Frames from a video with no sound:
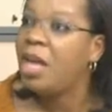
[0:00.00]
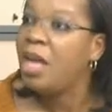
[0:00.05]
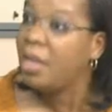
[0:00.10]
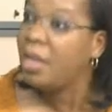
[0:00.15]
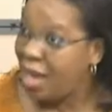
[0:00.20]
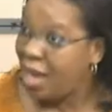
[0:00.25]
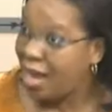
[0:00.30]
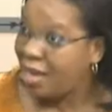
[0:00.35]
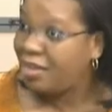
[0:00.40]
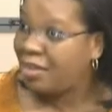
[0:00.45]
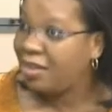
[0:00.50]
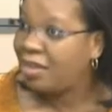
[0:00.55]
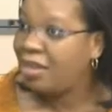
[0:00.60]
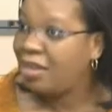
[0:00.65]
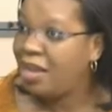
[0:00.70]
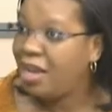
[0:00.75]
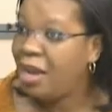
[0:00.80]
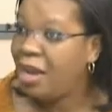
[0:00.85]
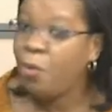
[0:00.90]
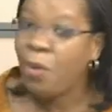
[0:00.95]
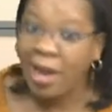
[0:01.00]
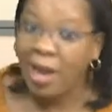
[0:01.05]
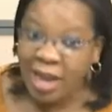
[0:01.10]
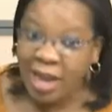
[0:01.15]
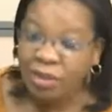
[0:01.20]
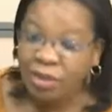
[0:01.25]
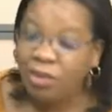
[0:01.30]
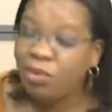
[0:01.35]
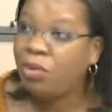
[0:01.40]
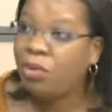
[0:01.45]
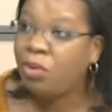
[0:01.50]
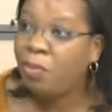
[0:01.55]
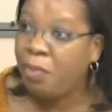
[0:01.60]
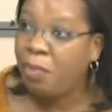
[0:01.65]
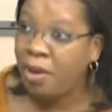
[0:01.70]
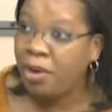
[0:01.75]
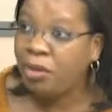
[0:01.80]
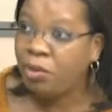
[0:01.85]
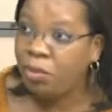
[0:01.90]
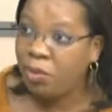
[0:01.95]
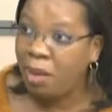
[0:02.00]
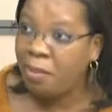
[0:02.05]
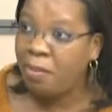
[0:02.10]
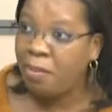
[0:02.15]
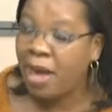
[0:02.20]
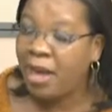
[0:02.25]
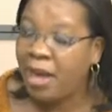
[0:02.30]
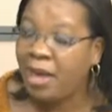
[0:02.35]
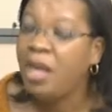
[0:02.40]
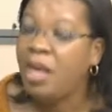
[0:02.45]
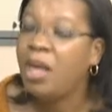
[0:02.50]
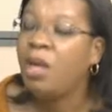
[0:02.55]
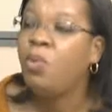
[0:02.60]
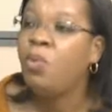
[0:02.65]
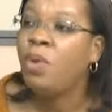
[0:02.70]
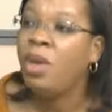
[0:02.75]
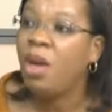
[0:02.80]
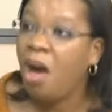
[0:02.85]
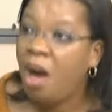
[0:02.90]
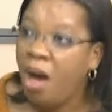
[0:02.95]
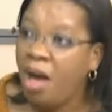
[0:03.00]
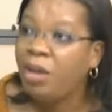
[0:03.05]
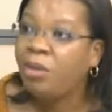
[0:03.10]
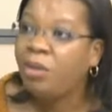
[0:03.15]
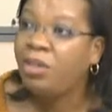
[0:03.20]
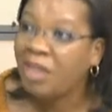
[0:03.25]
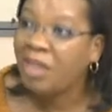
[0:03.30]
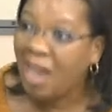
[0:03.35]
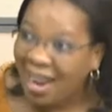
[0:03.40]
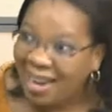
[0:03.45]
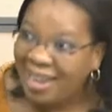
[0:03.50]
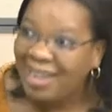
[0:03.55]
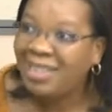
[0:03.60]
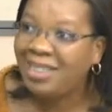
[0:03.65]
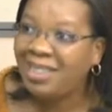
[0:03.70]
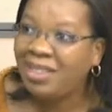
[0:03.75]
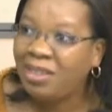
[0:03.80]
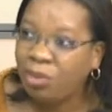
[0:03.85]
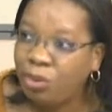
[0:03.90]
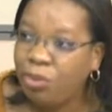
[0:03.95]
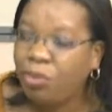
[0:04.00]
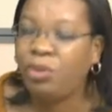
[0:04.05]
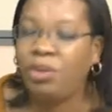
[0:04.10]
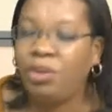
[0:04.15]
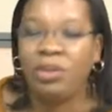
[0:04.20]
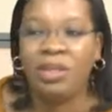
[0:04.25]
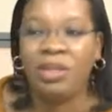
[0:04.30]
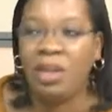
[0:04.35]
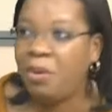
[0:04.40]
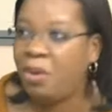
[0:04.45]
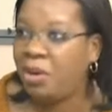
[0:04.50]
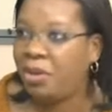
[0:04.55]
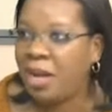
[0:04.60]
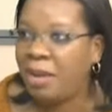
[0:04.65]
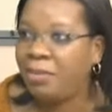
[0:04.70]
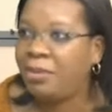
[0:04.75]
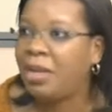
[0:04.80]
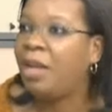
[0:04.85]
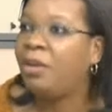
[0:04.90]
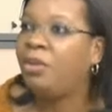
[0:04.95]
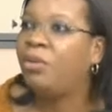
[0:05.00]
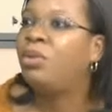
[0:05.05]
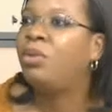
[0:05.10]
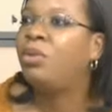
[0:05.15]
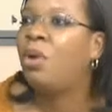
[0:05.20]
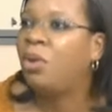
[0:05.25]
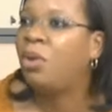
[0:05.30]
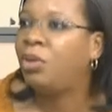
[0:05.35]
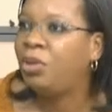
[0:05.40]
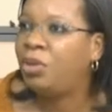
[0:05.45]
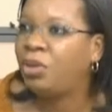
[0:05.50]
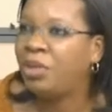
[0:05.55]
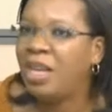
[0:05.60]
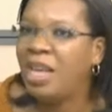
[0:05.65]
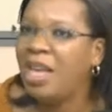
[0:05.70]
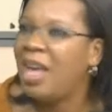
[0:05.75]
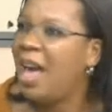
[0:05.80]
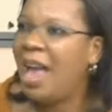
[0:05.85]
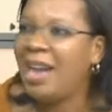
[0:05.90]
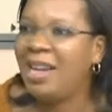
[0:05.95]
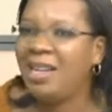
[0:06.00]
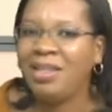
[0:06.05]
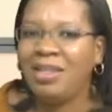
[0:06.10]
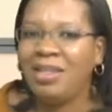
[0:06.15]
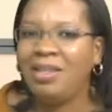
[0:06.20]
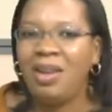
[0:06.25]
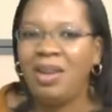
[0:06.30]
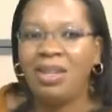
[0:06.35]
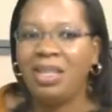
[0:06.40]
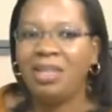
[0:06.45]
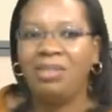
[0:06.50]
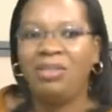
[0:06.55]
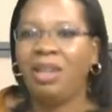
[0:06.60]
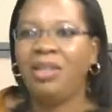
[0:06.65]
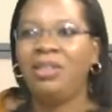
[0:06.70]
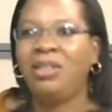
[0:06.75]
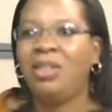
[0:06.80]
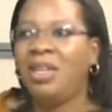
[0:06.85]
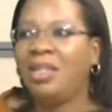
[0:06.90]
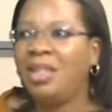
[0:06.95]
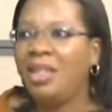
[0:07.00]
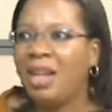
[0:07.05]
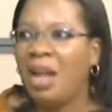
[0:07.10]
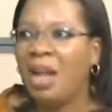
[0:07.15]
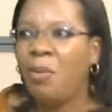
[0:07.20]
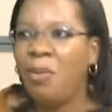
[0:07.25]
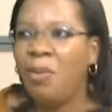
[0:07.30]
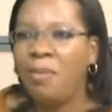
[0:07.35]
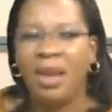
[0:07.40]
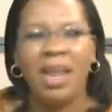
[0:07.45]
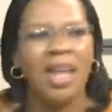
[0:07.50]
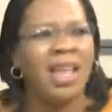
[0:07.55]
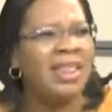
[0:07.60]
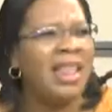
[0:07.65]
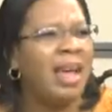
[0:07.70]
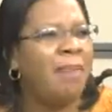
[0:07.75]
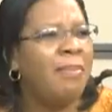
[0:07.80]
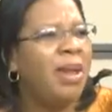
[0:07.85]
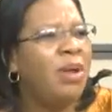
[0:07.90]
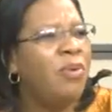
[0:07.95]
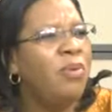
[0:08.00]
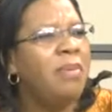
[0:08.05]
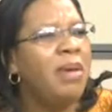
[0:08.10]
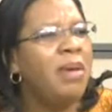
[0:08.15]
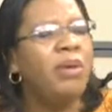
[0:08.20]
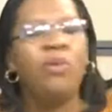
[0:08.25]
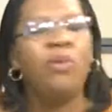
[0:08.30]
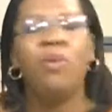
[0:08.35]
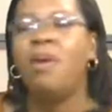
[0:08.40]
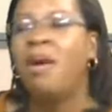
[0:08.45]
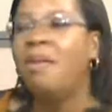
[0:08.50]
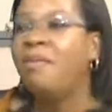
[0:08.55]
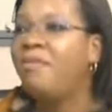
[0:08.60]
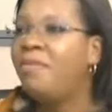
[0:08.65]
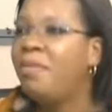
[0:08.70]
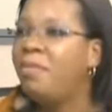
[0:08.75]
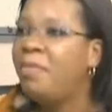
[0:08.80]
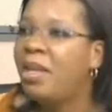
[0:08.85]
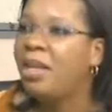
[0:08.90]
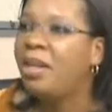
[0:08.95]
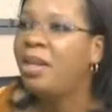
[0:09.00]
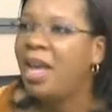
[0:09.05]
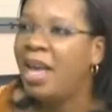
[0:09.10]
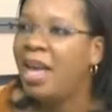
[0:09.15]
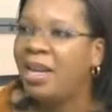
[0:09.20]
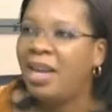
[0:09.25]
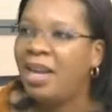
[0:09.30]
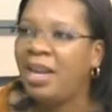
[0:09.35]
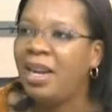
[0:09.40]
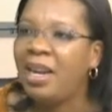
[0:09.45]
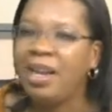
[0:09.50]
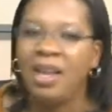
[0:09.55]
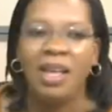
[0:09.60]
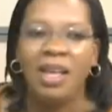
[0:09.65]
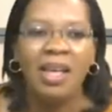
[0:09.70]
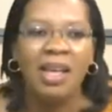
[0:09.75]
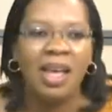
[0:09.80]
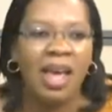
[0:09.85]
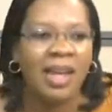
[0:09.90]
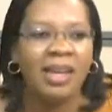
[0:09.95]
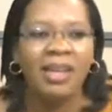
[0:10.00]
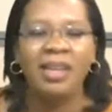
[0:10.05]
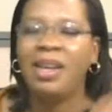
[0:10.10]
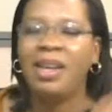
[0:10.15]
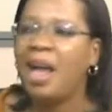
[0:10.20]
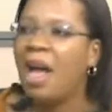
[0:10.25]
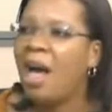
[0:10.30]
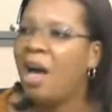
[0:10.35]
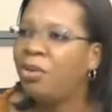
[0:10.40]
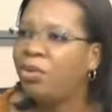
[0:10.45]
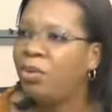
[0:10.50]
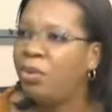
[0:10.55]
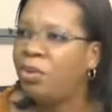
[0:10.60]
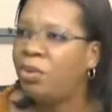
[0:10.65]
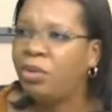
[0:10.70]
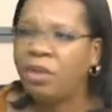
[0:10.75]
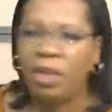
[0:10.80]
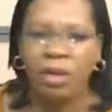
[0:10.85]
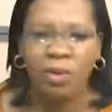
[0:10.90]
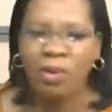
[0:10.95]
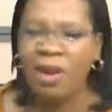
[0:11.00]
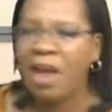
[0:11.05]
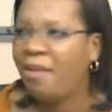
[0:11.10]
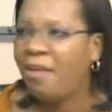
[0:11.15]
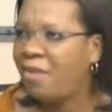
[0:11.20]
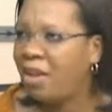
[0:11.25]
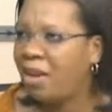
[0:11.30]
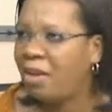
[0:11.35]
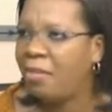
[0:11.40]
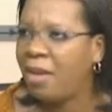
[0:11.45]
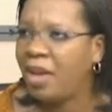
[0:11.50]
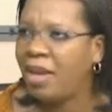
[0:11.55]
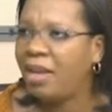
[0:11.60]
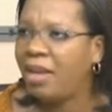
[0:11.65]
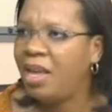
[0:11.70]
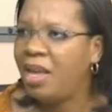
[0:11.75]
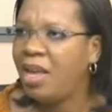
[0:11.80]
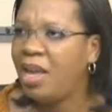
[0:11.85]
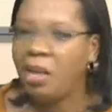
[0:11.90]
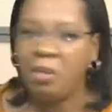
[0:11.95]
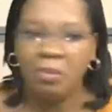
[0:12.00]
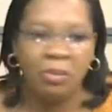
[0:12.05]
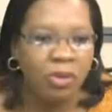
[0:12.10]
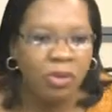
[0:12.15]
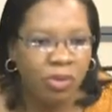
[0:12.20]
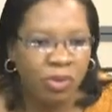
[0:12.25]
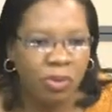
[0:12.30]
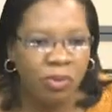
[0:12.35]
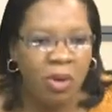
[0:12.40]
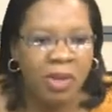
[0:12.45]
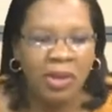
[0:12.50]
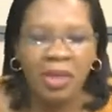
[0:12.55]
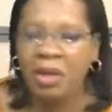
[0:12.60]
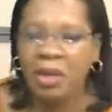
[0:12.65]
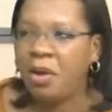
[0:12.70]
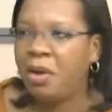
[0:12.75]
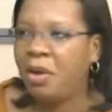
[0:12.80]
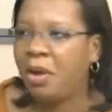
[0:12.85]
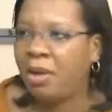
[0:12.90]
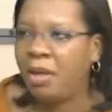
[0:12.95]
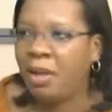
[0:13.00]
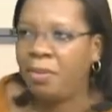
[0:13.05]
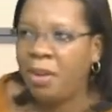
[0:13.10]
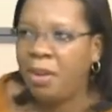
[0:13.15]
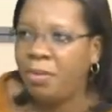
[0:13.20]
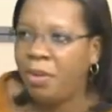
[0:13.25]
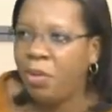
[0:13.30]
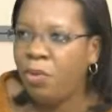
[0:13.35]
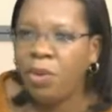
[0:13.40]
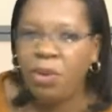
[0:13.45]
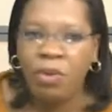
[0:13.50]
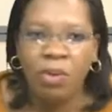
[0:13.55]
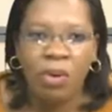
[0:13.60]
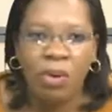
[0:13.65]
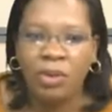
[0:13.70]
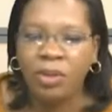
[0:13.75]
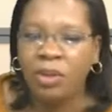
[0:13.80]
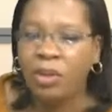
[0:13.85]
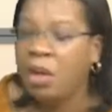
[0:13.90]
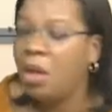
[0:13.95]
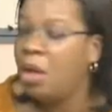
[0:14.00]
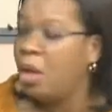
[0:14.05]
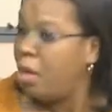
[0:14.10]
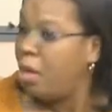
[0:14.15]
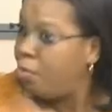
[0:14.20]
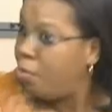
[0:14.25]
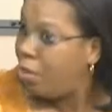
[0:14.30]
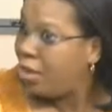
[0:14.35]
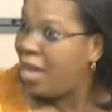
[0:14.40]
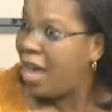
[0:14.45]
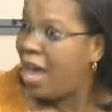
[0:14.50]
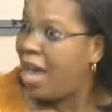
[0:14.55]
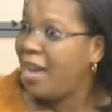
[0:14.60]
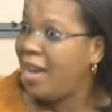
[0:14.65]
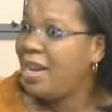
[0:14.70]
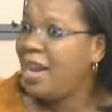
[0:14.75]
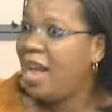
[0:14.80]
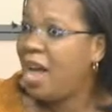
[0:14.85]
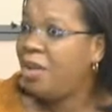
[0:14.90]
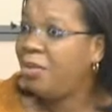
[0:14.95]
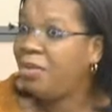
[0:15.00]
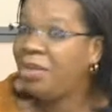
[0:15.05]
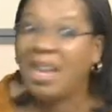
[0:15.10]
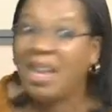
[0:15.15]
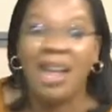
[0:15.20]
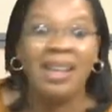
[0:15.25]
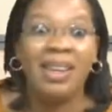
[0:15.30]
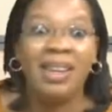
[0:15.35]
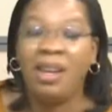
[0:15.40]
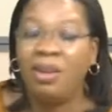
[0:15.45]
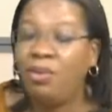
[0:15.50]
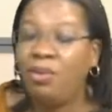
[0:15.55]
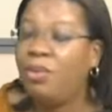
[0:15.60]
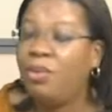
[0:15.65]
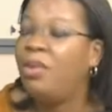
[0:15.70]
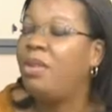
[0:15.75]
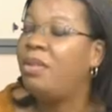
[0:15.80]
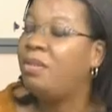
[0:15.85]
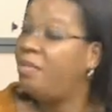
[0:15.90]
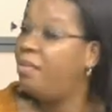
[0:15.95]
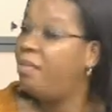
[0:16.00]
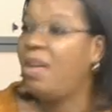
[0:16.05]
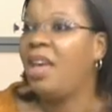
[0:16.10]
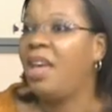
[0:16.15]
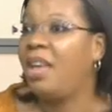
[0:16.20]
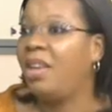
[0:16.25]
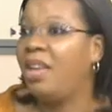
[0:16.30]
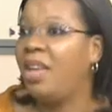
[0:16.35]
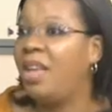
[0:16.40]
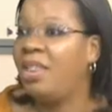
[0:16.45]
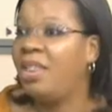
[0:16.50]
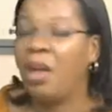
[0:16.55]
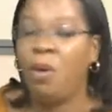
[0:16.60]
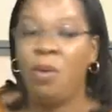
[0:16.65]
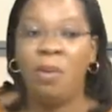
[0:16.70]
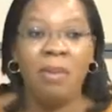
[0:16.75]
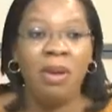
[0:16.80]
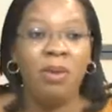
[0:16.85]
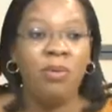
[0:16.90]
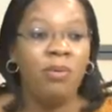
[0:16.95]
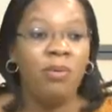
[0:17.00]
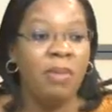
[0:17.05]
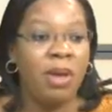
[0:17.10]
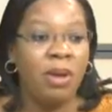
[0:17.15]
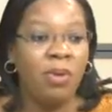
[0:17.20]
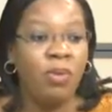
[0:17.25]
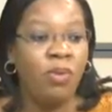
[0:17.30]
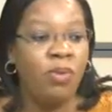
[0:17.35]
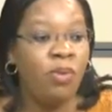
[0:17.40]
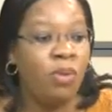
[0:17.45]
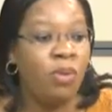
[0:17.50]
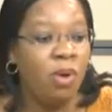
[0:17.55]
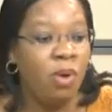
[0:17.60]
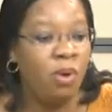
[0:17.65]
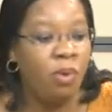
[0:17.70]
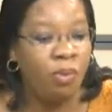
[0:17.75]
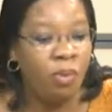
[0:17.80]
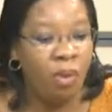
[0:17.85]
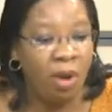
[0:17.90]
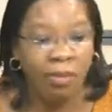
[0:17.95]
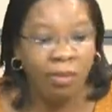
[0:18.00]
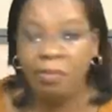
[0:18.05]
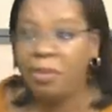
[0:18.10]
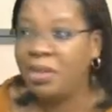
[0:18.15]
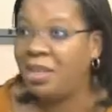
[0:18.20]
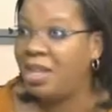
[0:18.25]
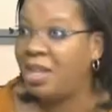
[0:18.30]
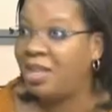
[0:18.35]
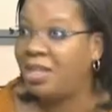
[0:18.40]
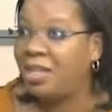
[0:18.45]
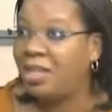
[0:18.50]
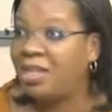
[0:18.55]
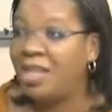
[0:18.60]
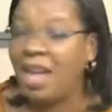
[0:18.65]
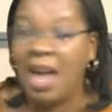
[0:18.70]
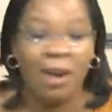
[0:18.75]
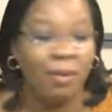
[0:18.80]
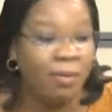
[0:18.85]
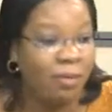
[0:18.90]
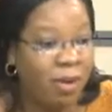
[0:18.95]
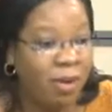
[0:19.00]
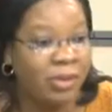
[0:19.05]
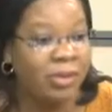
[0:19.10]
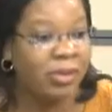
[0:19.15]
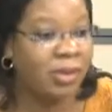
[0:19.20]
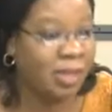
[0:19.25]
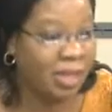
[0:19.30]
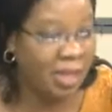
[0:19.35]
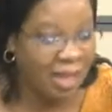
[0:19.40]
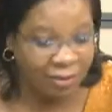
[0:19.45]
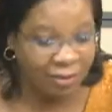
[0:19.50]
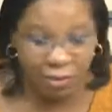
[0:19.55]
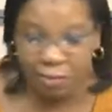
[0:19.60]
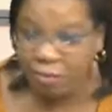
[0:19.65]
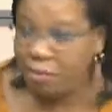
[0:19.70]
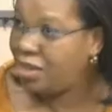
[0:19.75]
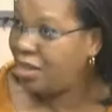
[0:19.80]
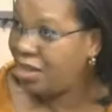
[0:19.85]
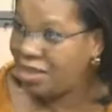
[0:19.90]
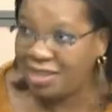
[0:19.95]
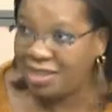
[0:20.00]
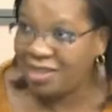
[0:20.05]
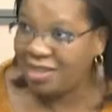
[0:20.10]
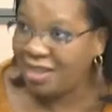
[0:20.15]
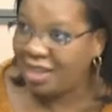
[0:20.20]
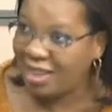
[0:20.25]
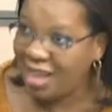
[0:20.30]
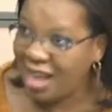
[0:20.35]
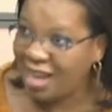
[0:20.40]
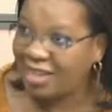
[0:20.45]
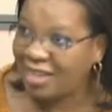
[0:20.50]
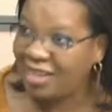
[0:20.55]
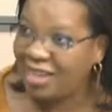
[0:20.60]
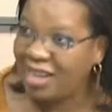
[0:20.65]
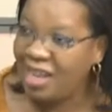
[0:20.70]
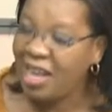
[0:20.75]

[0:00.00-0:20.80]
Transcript: Yes, we're getting to the point whereby we are challenging those stereotypes and those cultures. Right. And it is not a traditional thing that women, there are many women who are female headed, heading their households. They don't have any men due to one thing or another, maybe widows but they're heading their households and they're doing fine. There are women women who run businesses and run successful businesses at that.